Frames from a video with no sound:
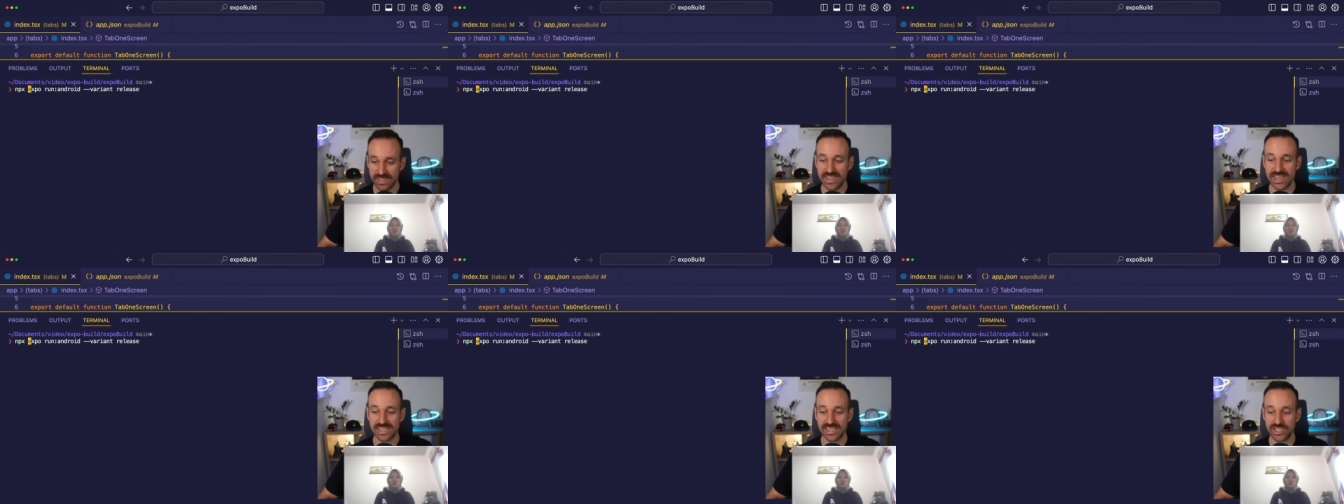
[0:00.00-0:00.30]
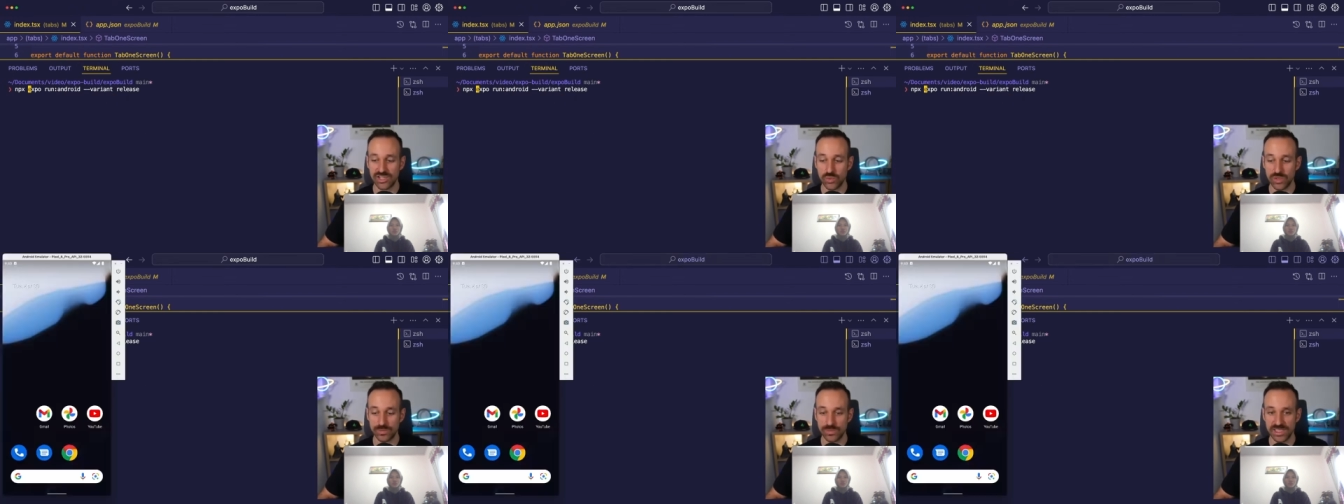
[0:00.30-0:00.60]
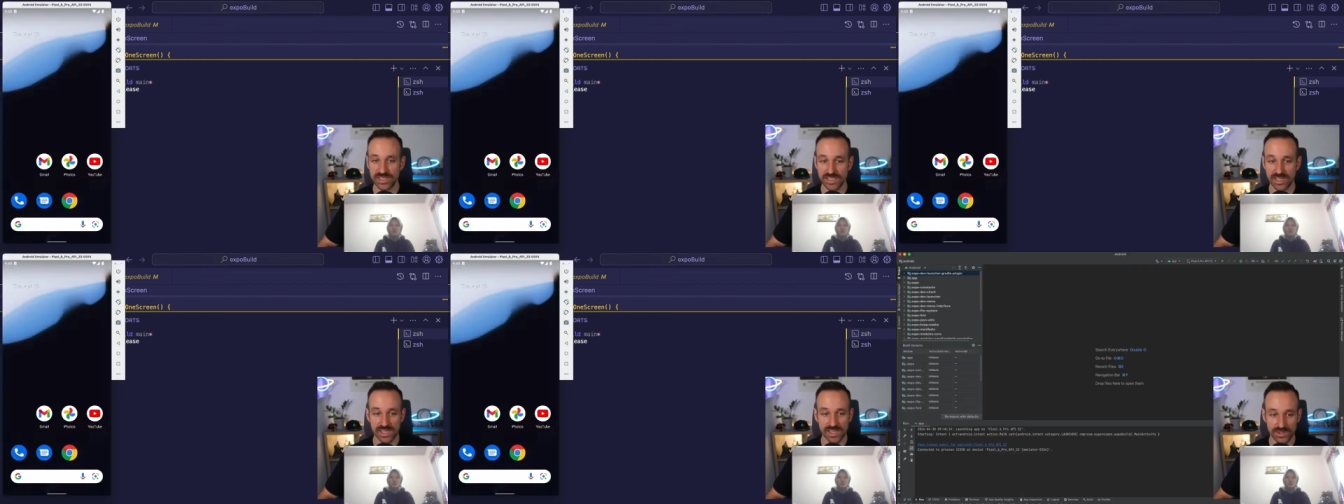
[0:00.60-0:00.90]
Then you would
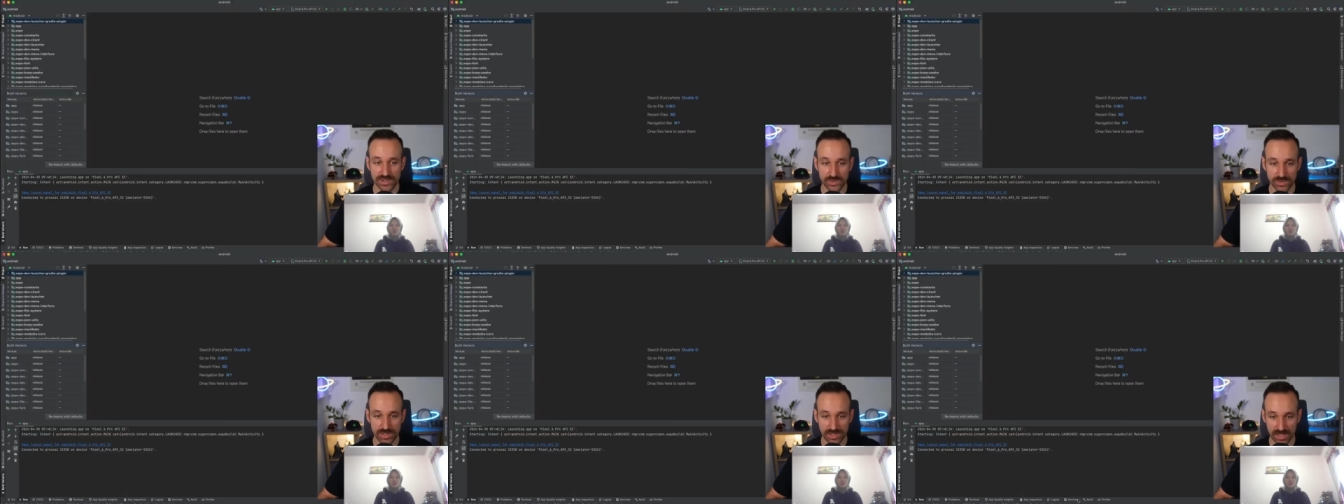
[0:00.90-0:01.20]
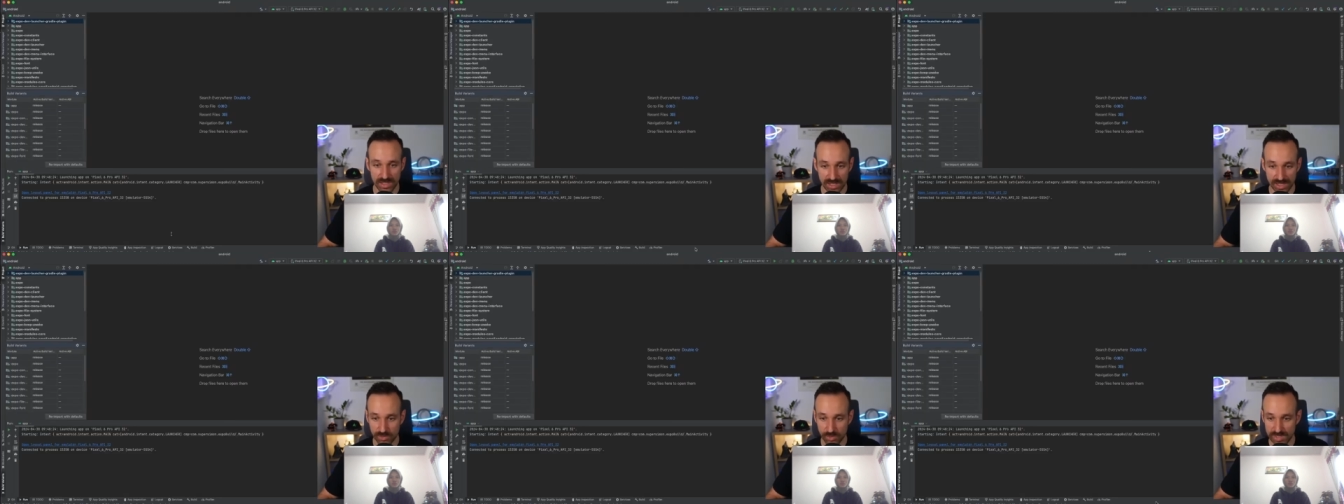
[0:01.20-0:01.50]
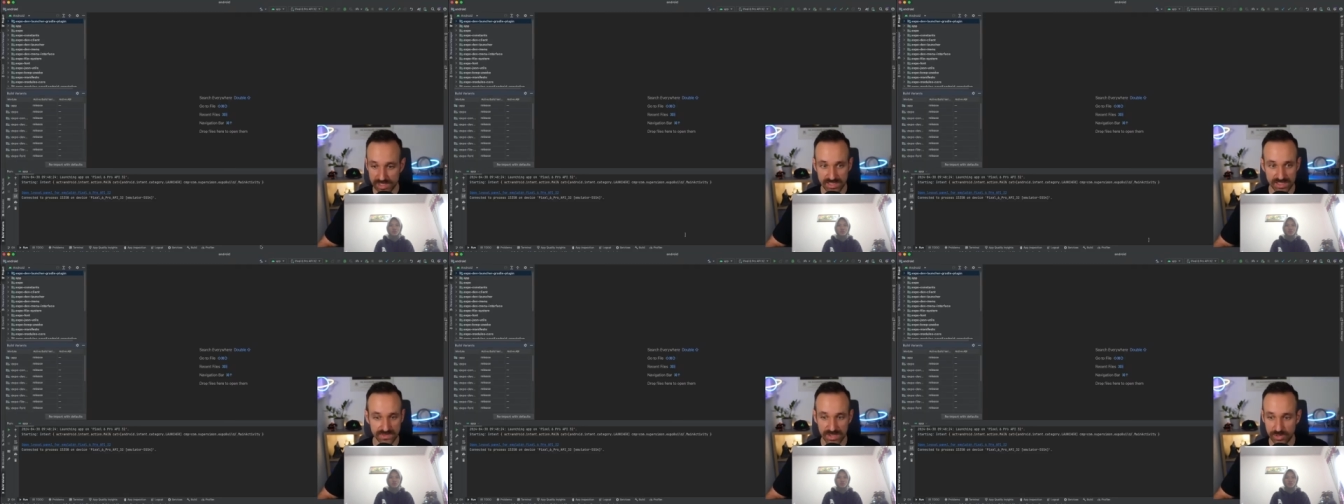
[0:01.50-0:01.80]
build your
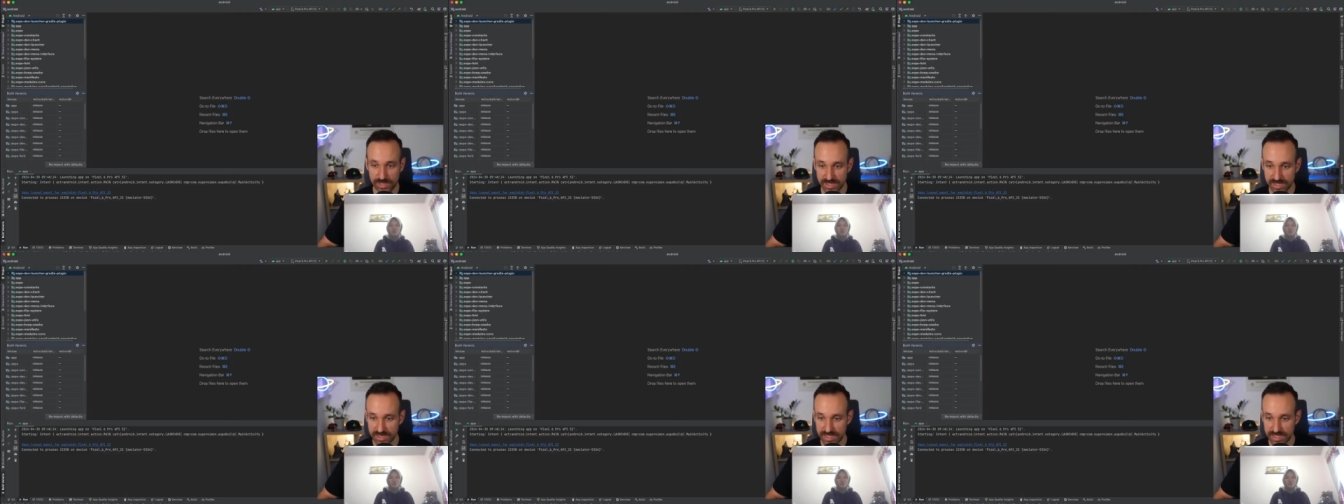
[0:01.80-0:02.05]
release variant.